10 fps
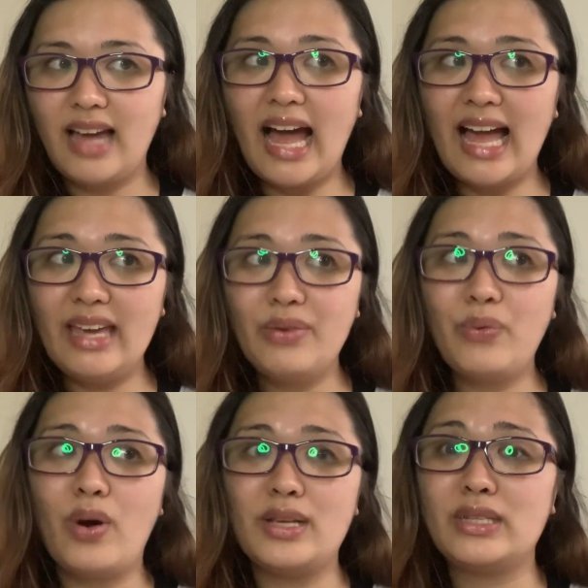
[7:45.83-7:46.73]
I
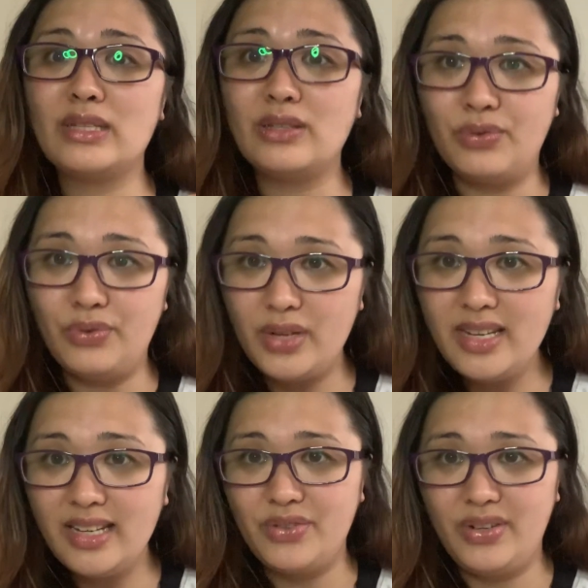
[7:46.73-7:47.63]
was
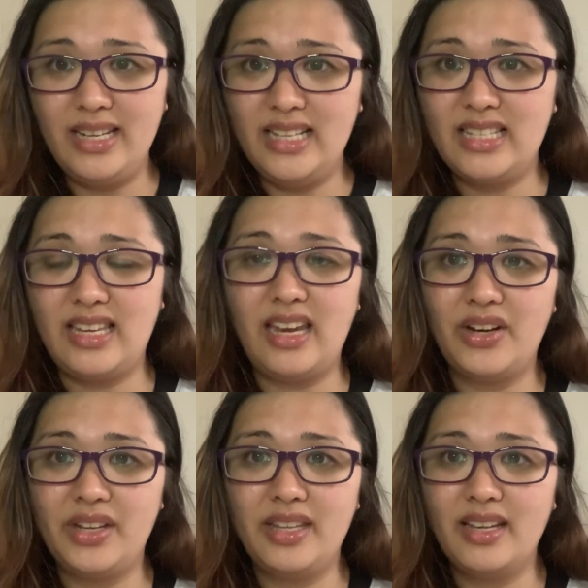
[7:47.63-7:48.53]
really, really scared.